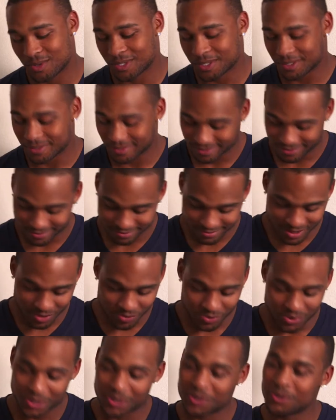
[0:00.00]
well, I
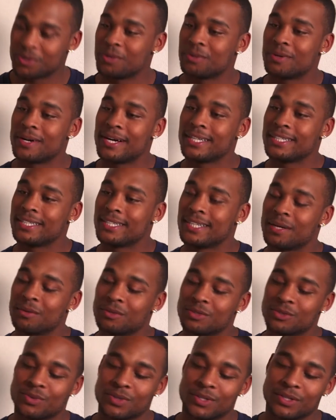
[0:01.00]
want to do it right, and I
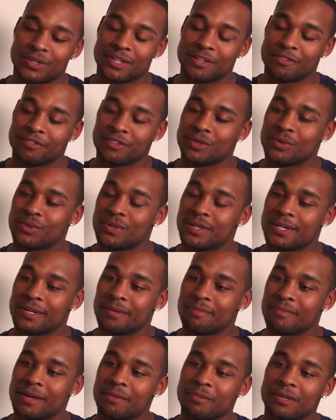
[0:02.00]
was wondering if you would
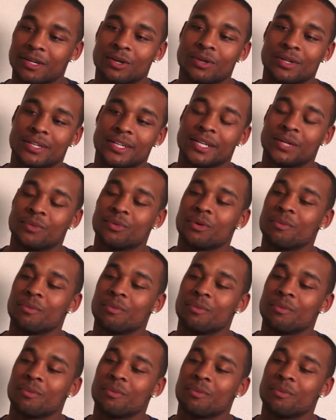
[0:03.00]
maybe go to dinner